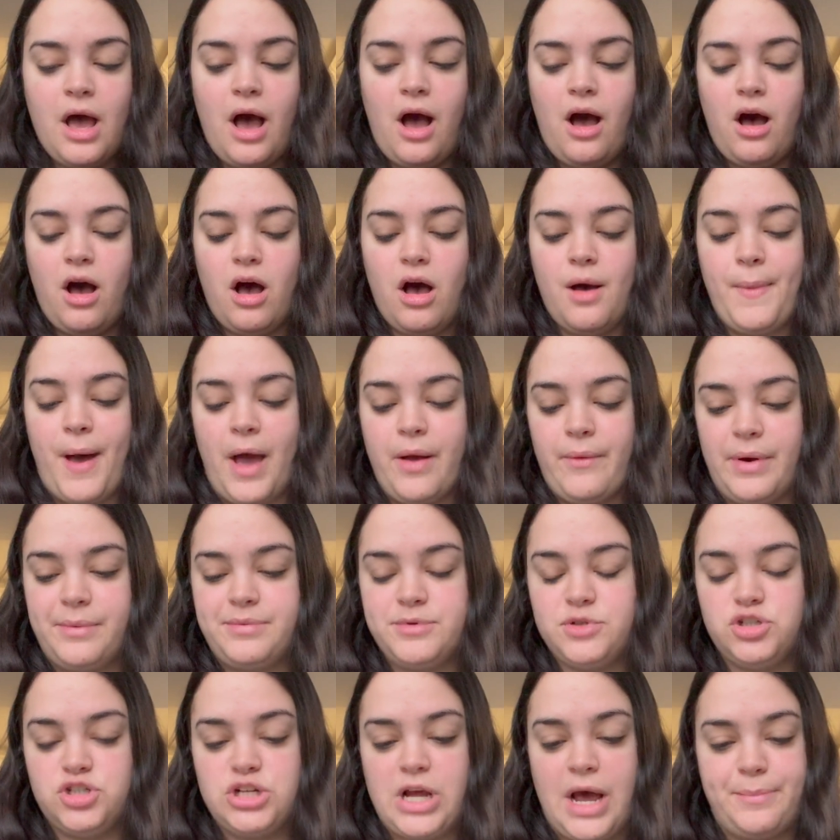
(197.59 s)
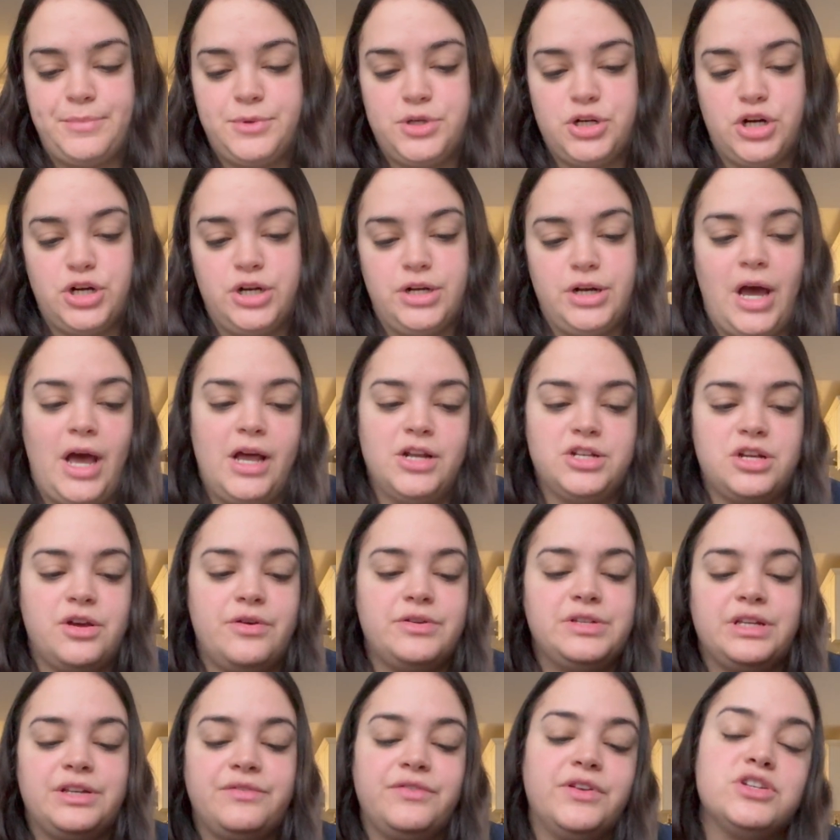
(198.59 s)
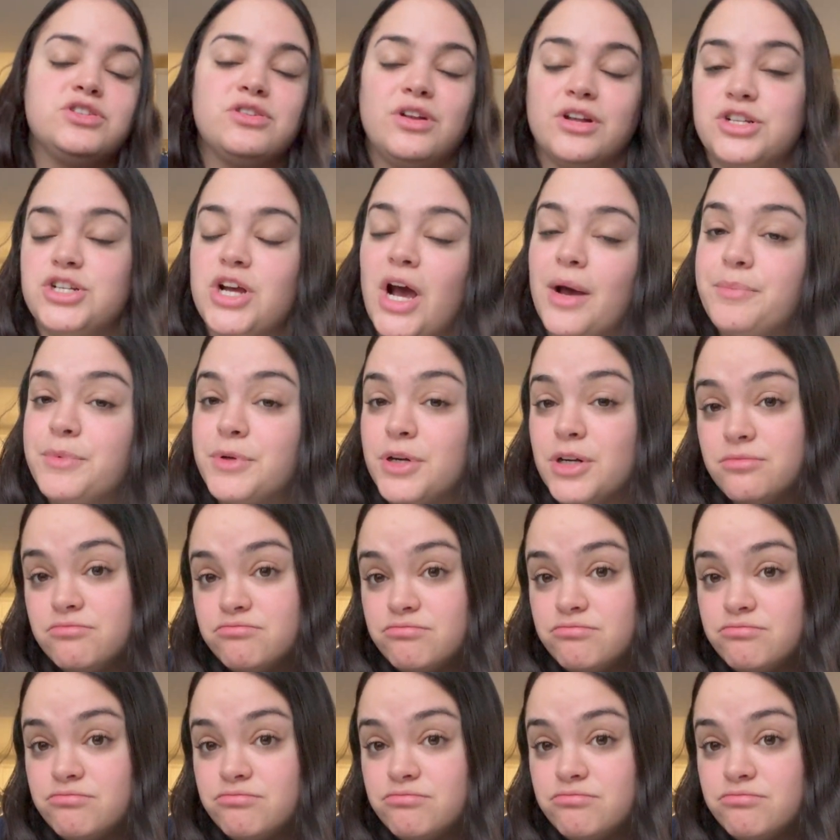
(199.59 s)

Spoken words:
I read until chapter 9, so I was like finished on a chapter.